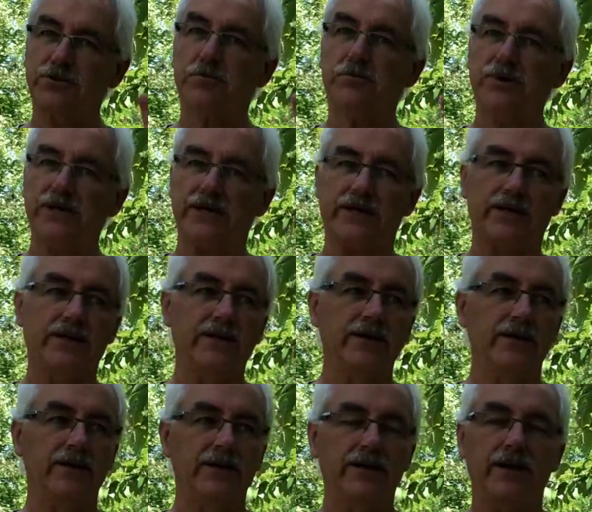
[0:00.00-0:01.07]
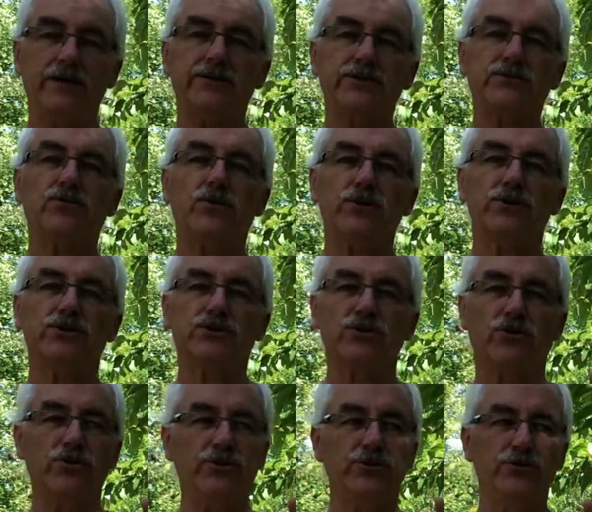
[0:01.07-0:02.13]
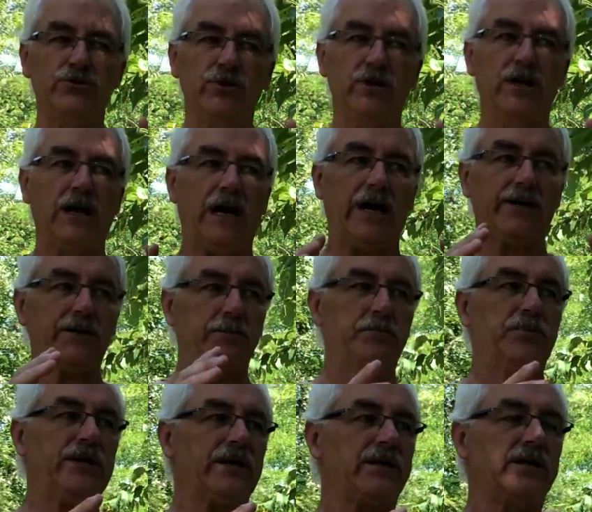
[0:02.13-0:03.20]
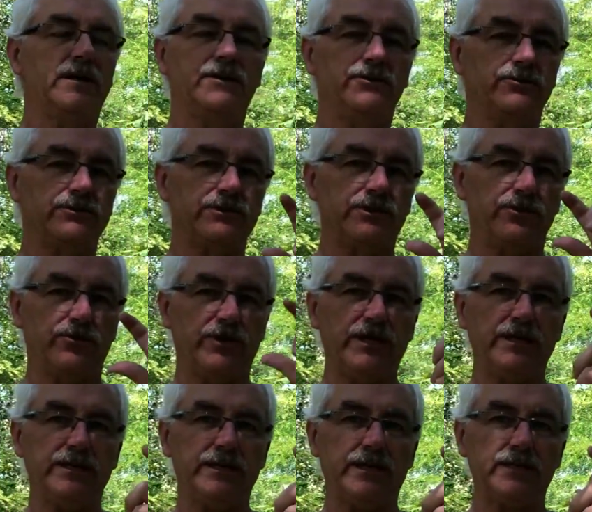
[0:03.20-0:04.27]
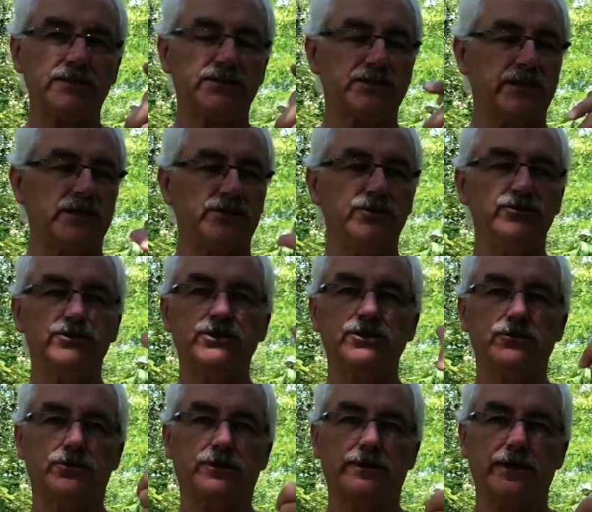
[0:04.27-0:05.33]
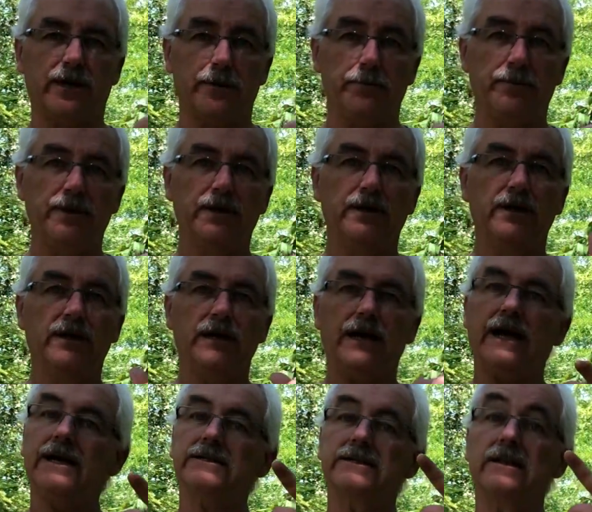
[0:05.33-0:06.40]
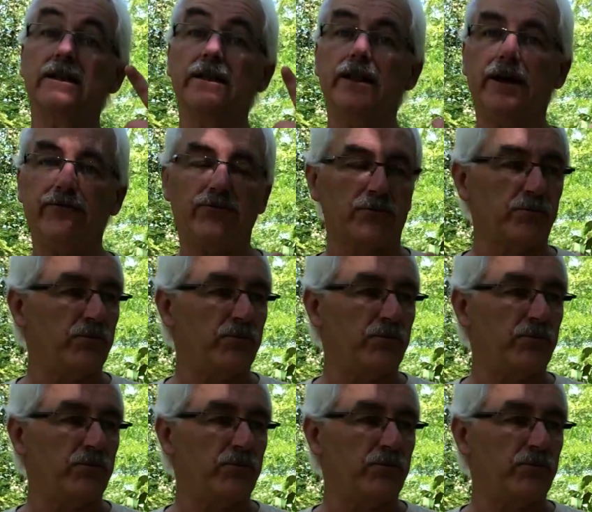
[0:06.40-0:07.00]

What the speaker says: to pick. I just want to show you how to pick using your index and using your thumb as lever